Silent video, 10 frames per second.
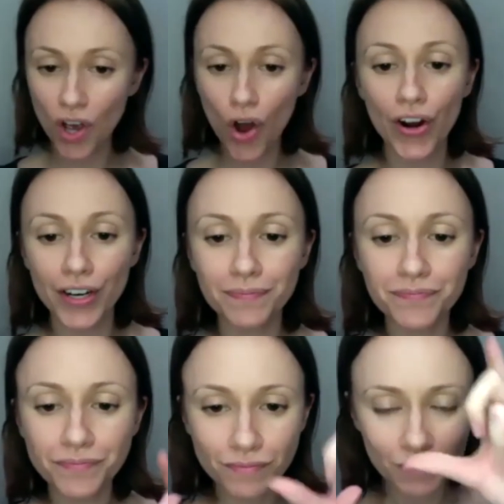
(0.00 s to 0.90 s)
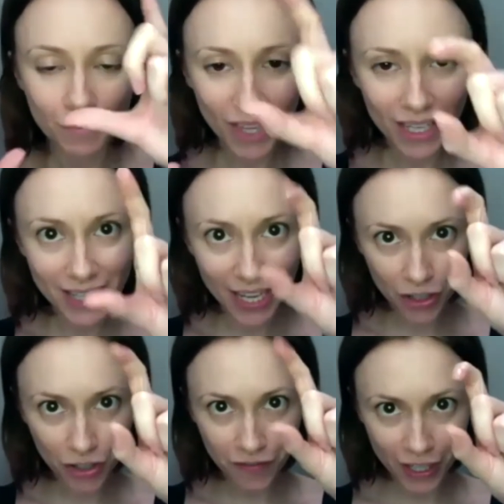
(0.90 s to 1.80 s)
hard,
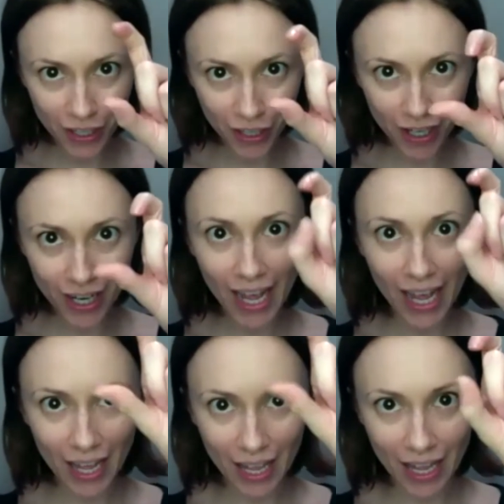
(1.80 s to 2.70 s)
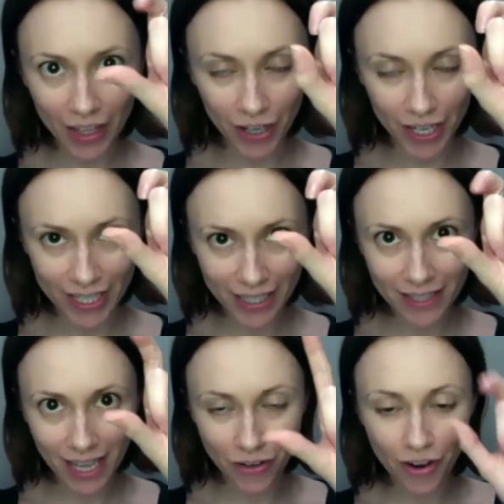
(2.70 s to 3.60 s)
take your finger, your
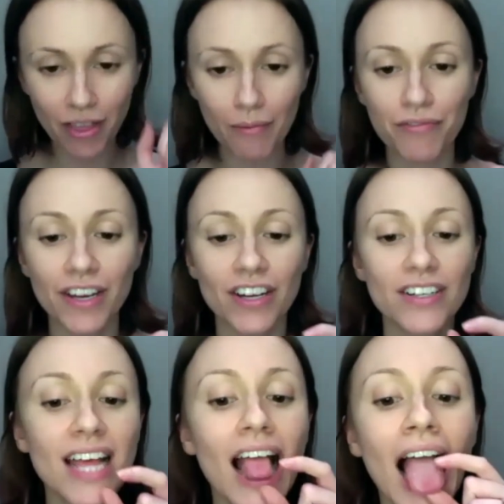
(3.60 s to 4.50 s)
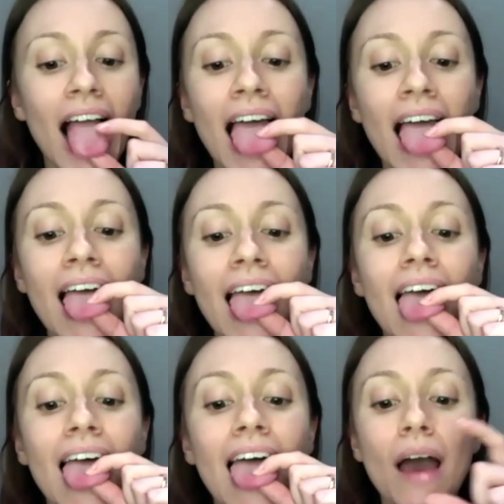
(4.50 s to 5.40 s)
index and your thumb fingers,
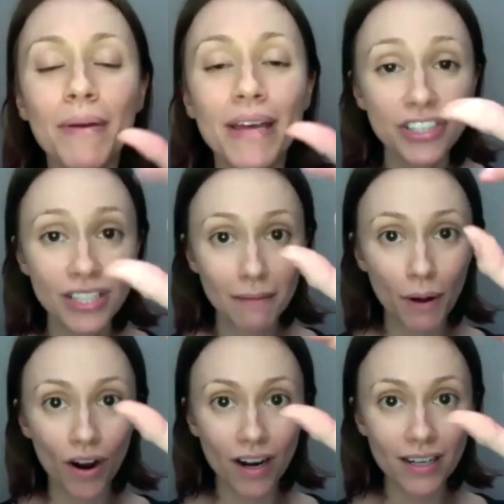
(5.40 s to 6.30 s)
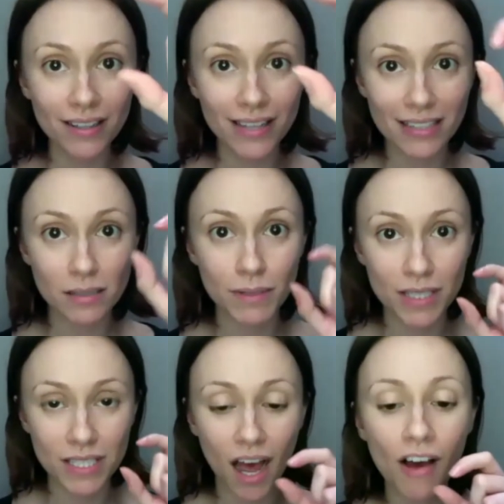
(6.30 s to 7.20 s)
pinch that part that's a bit
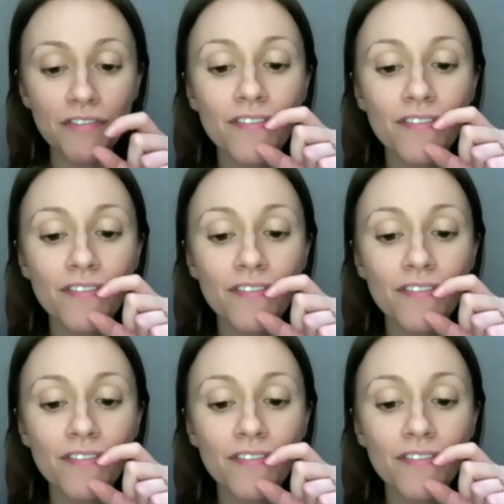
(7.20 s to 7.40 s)
tough.